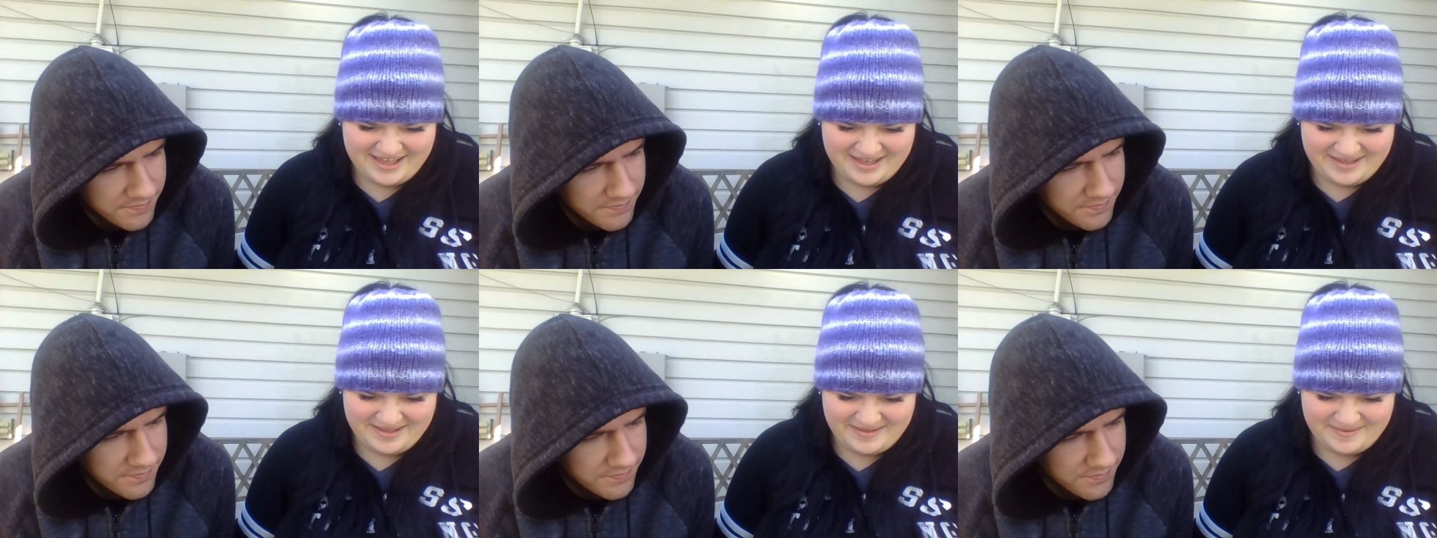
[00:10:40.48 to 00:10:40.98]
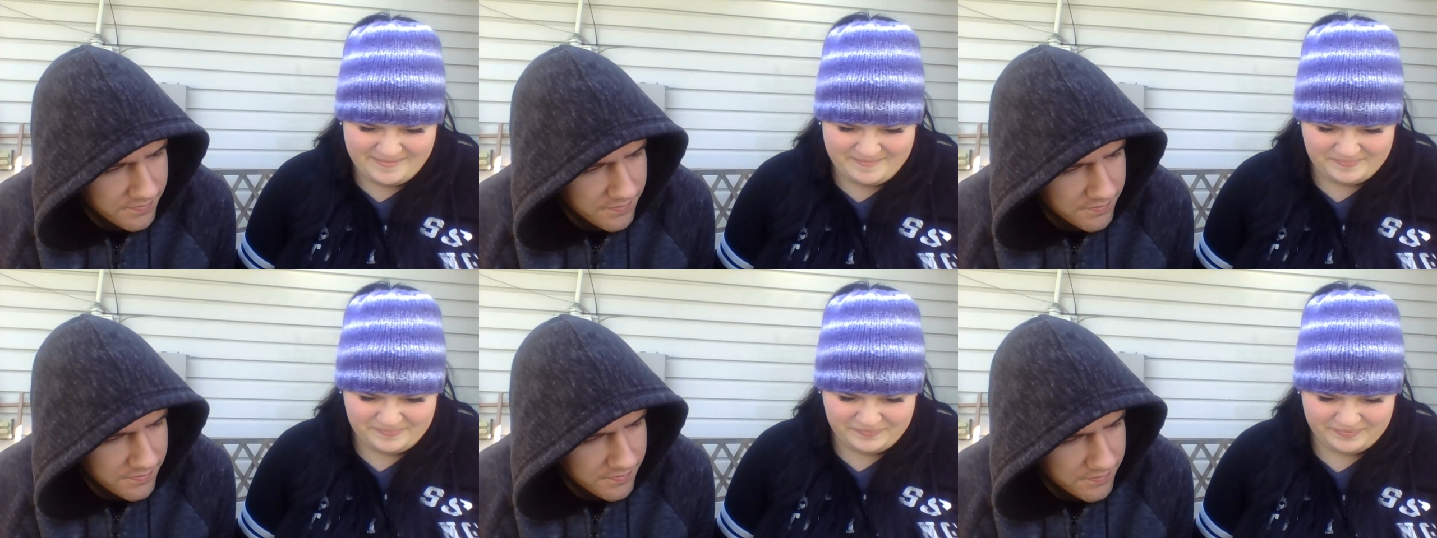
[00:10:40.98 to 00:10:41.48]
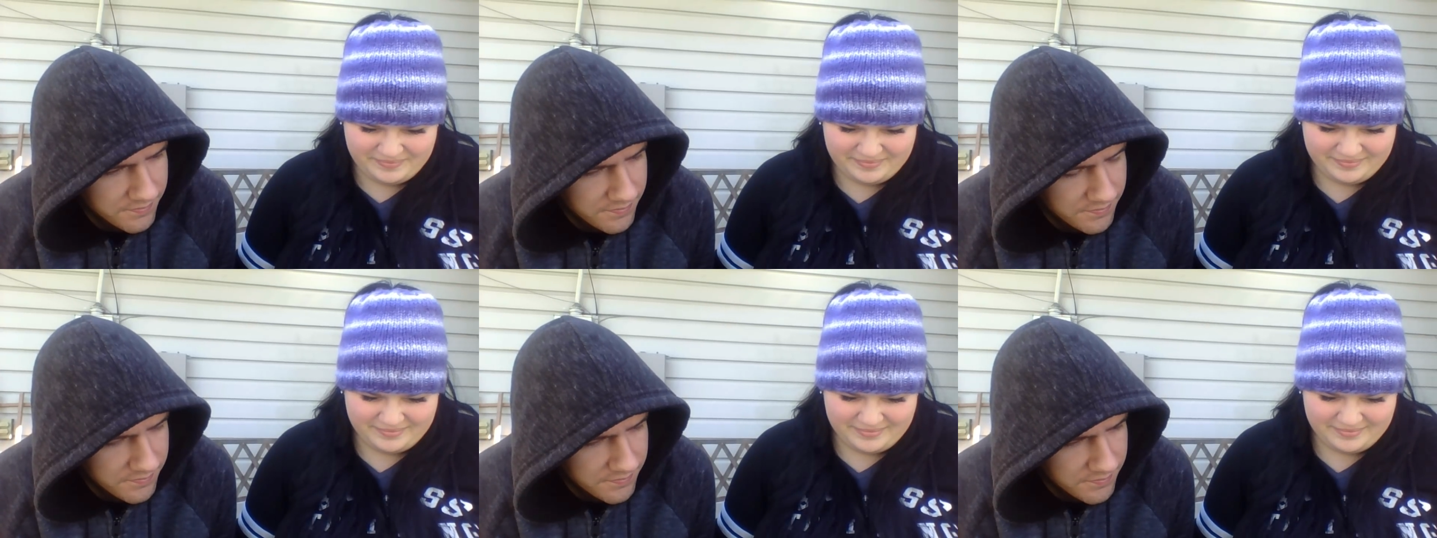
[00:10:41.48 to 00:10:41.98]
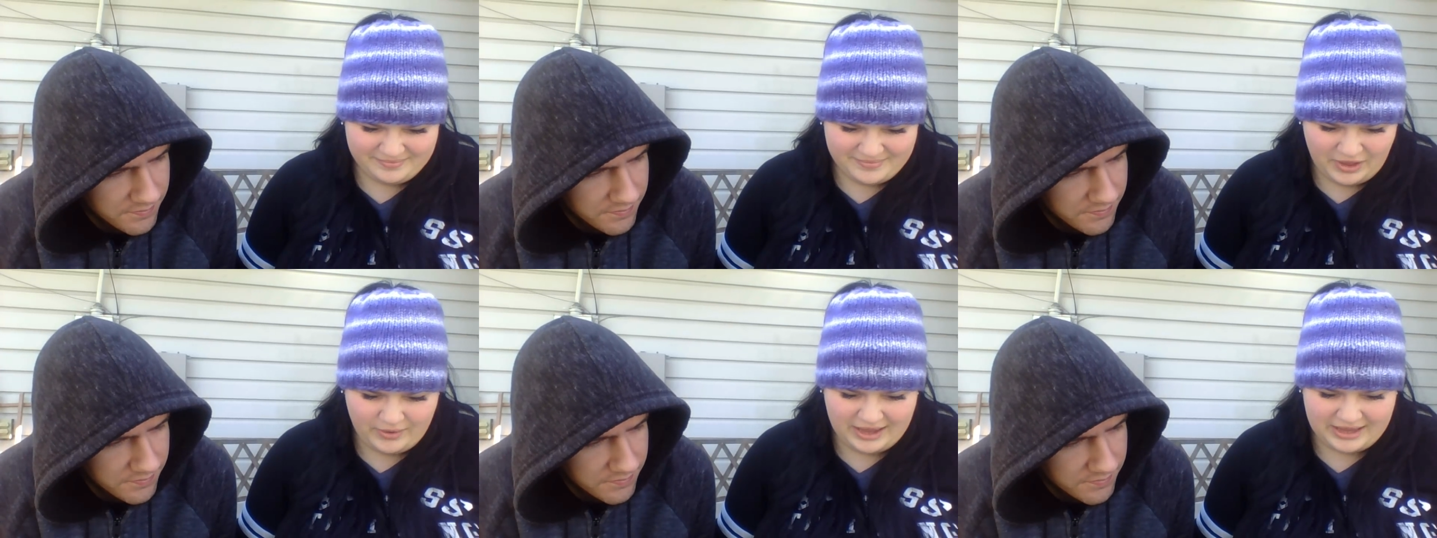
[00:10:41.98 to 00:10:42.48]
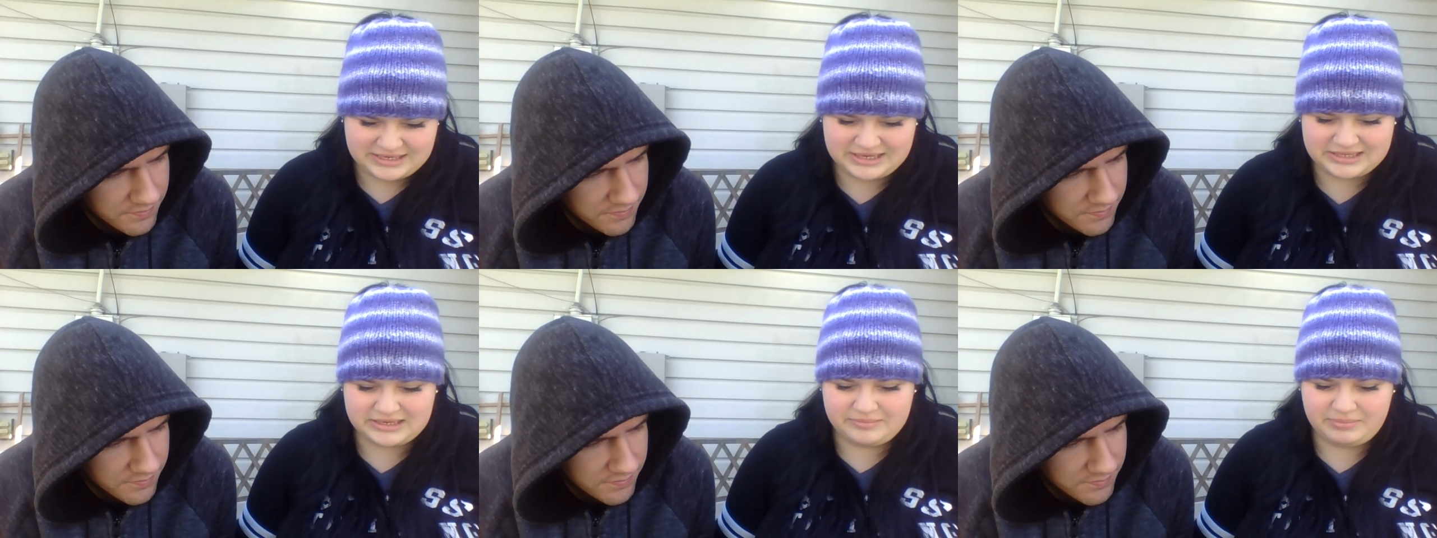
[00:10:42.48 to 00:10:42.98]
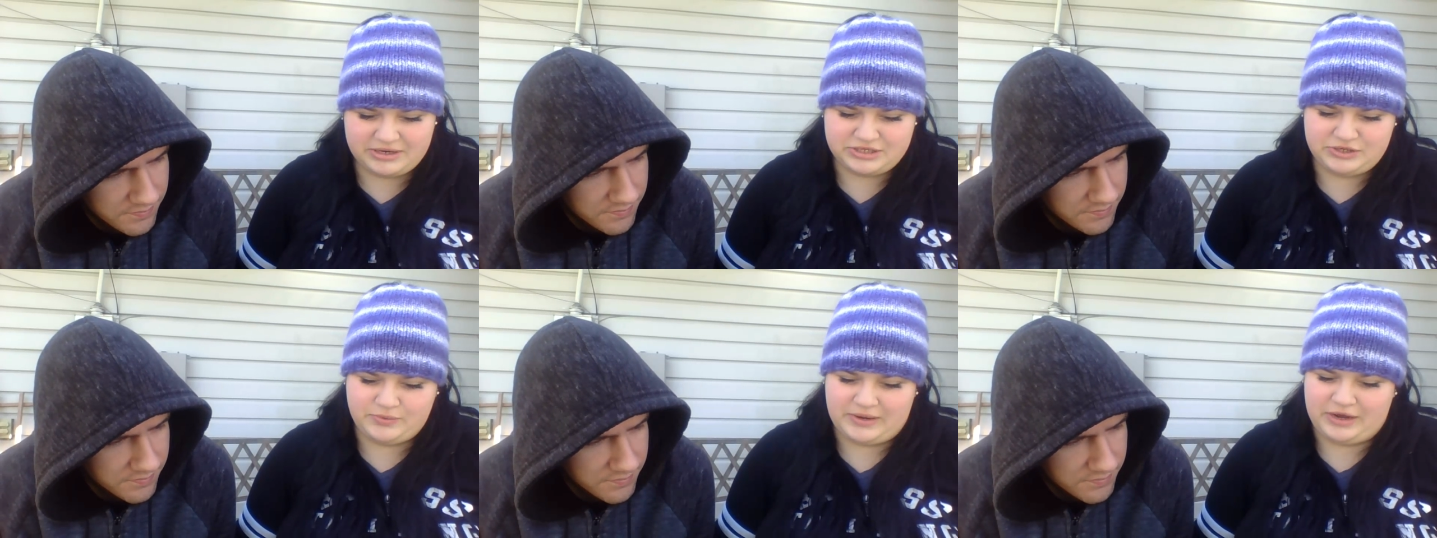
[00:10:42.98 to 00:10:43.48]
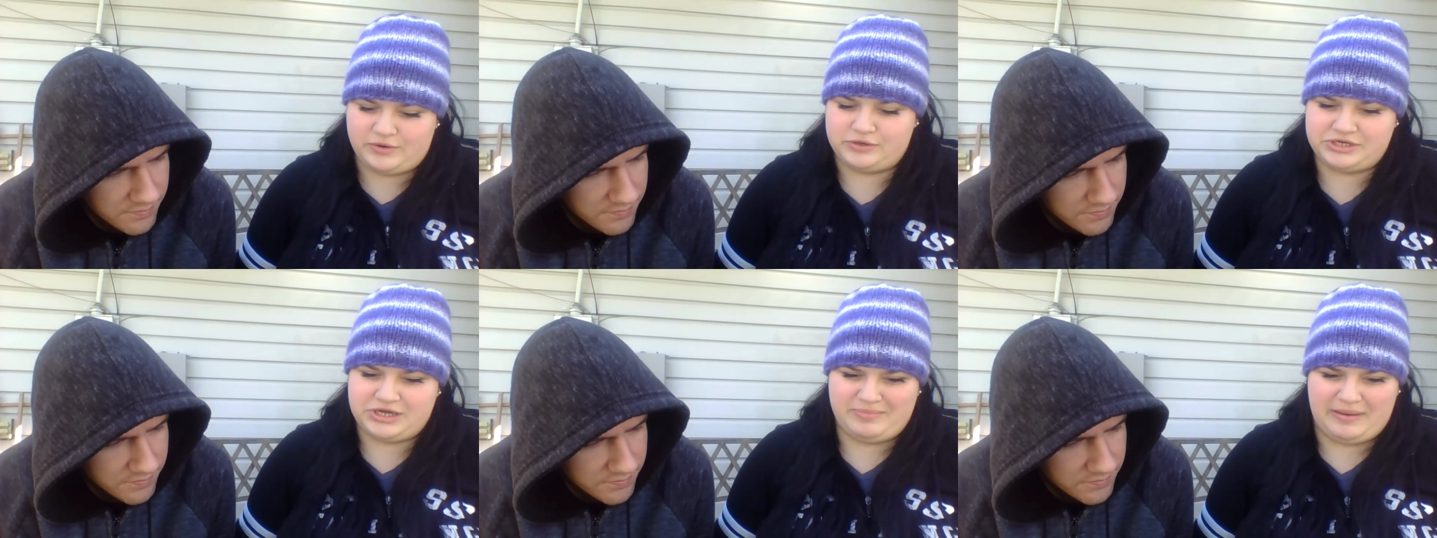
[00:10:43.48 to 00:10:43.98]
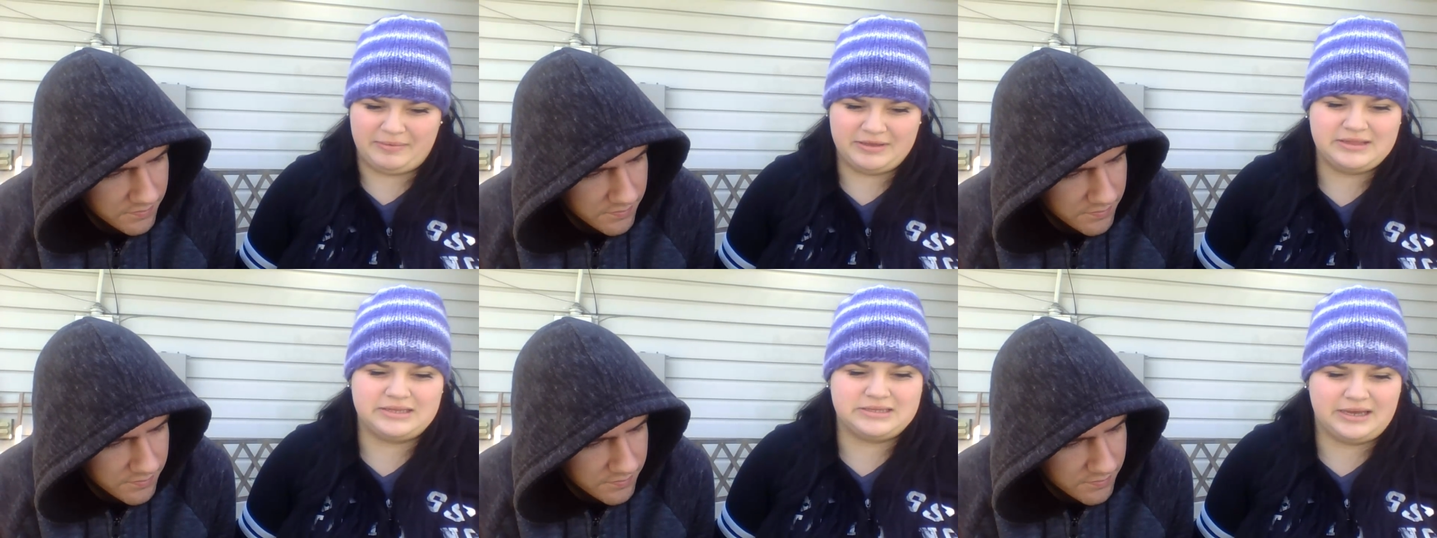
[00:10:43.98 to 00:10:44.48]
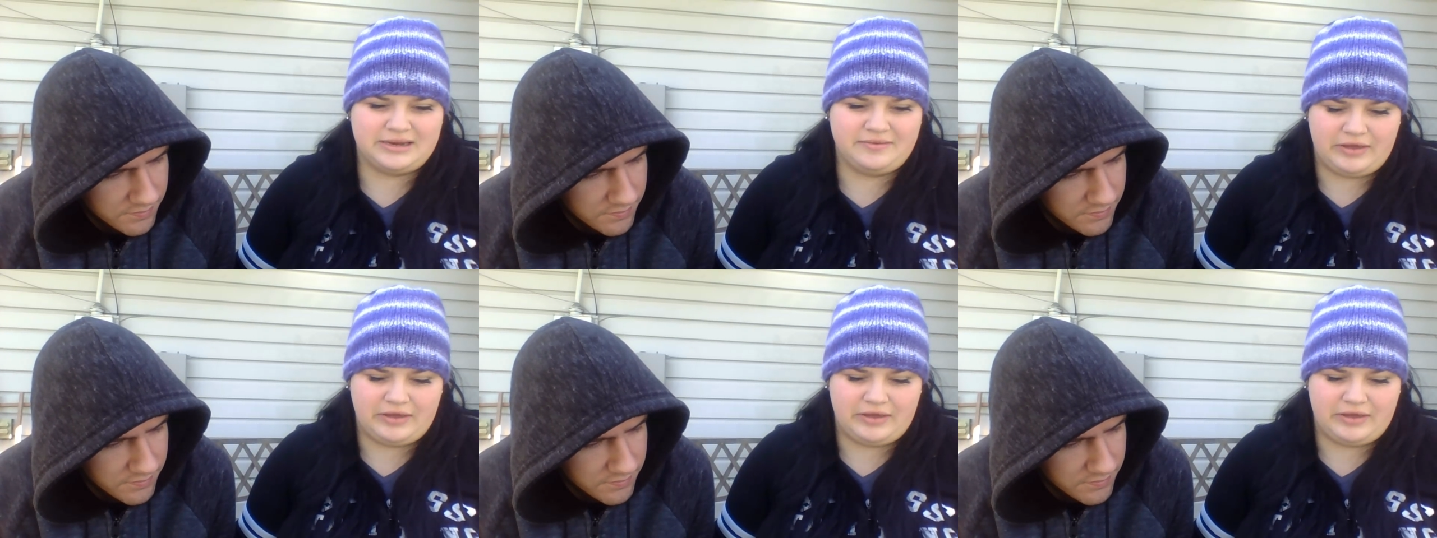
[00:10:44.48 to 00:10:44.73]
Speaker 1: um. Okay. Does it embarrass you when I crochet in public? That's kind of